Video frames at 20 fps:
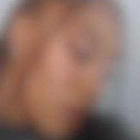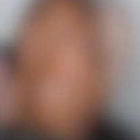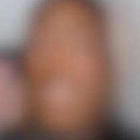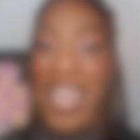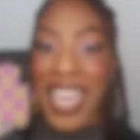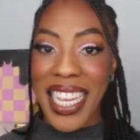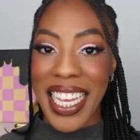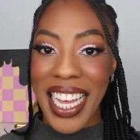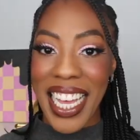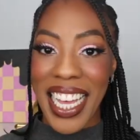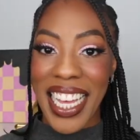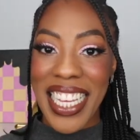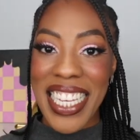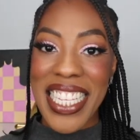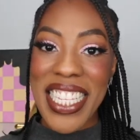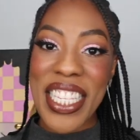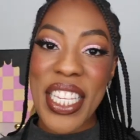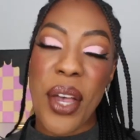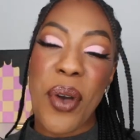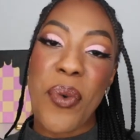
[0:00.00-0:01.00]
Hi
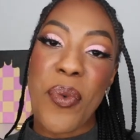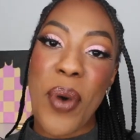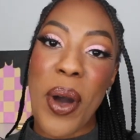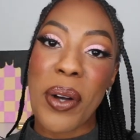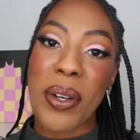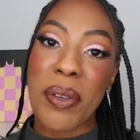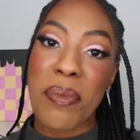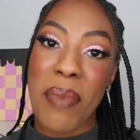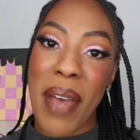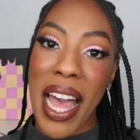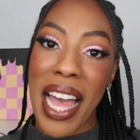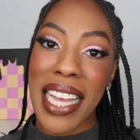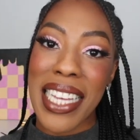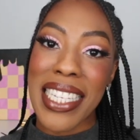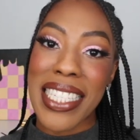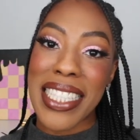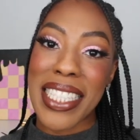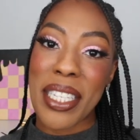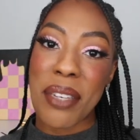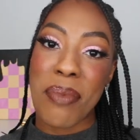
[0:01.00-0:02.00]
guys, welcome
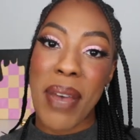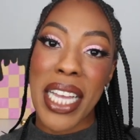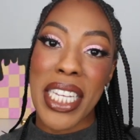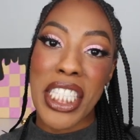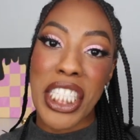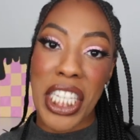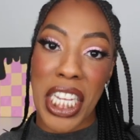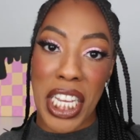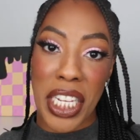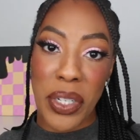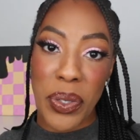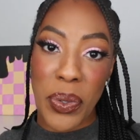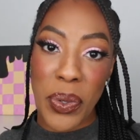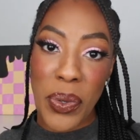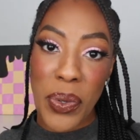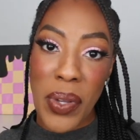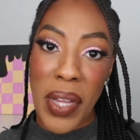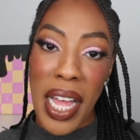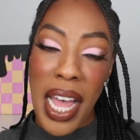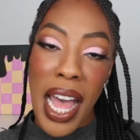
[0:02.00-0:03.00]
back to my
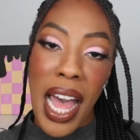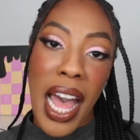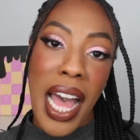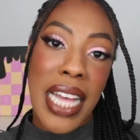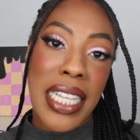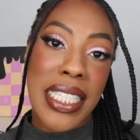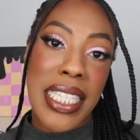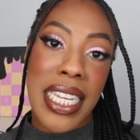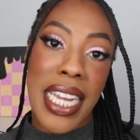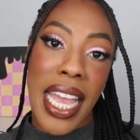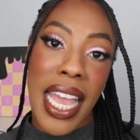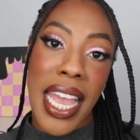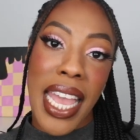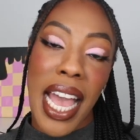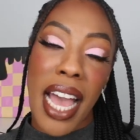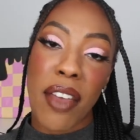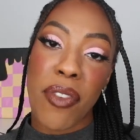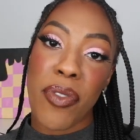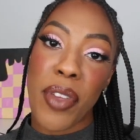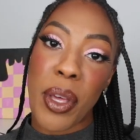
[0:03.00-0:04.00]
channel. Today
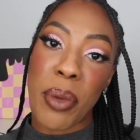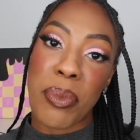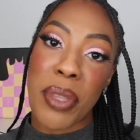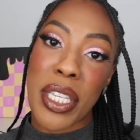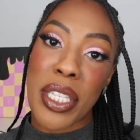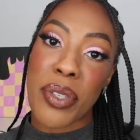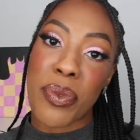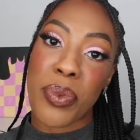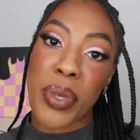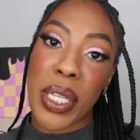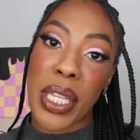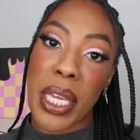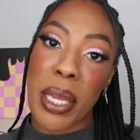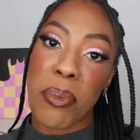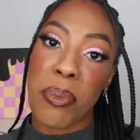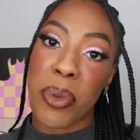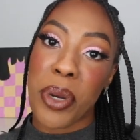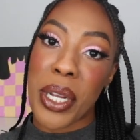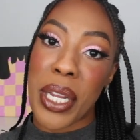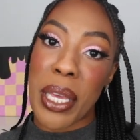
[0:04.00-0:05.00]
I filmed this really
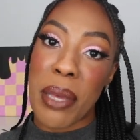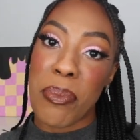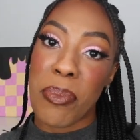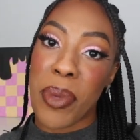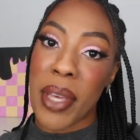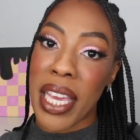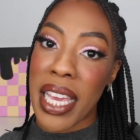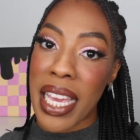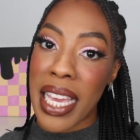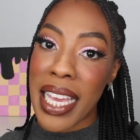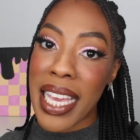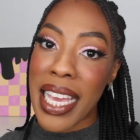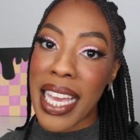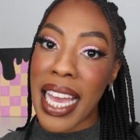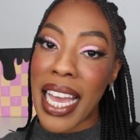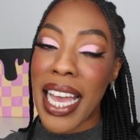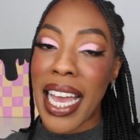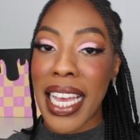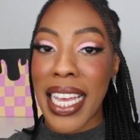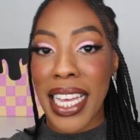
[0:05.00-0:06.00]
pretty
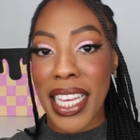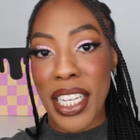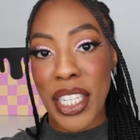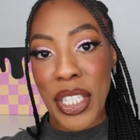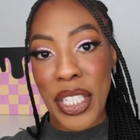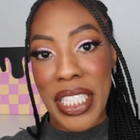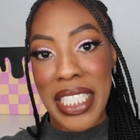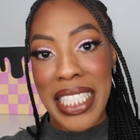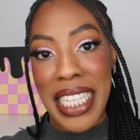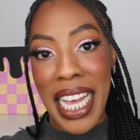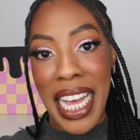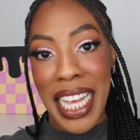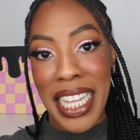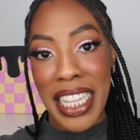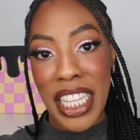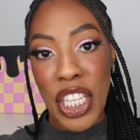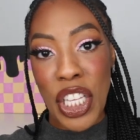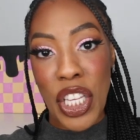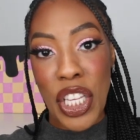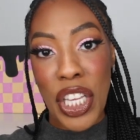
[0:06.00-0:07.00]
pink cut crease eye
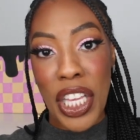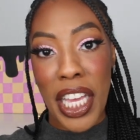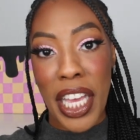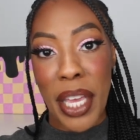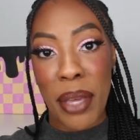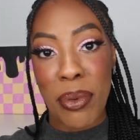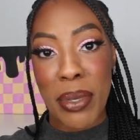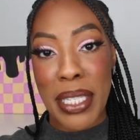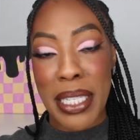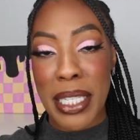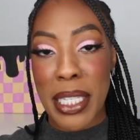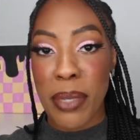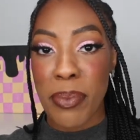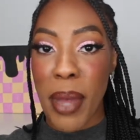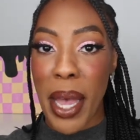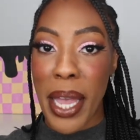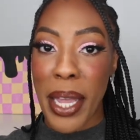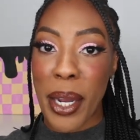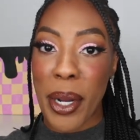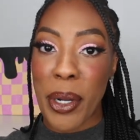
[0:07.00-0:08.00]
look. It was
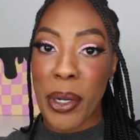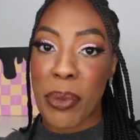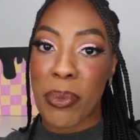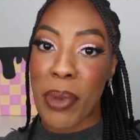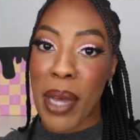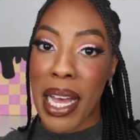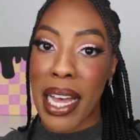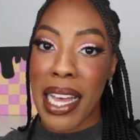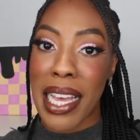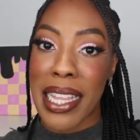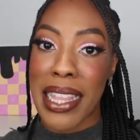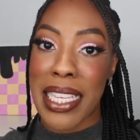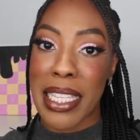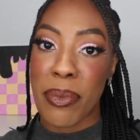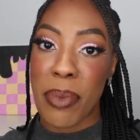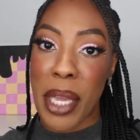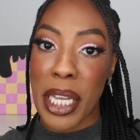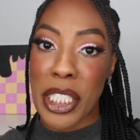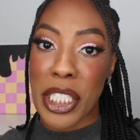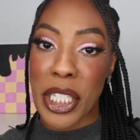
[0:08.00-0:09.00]
inspired by this
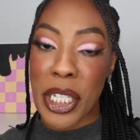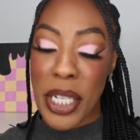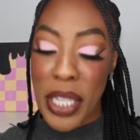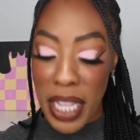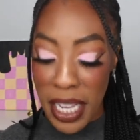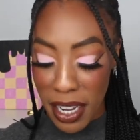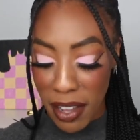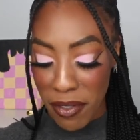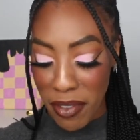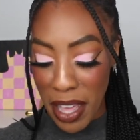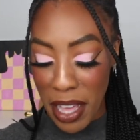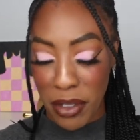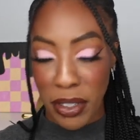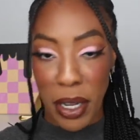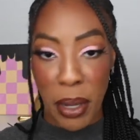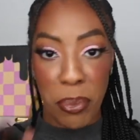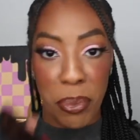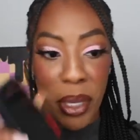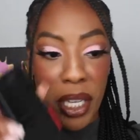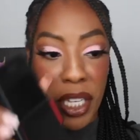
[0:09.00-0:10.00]
picture that I found
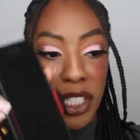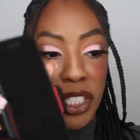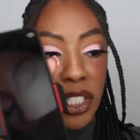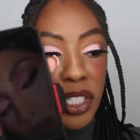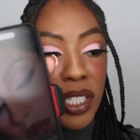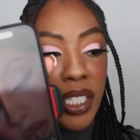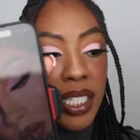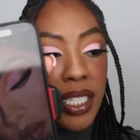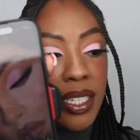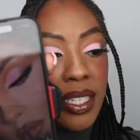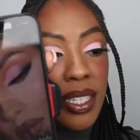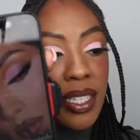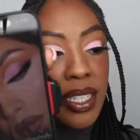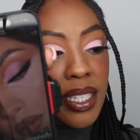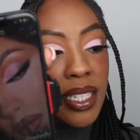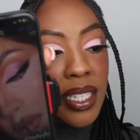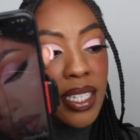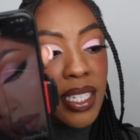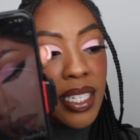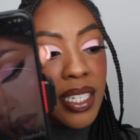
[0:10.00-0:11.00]
on
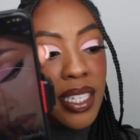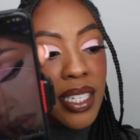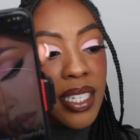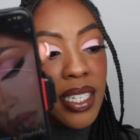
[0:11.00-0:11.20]
Pinterest.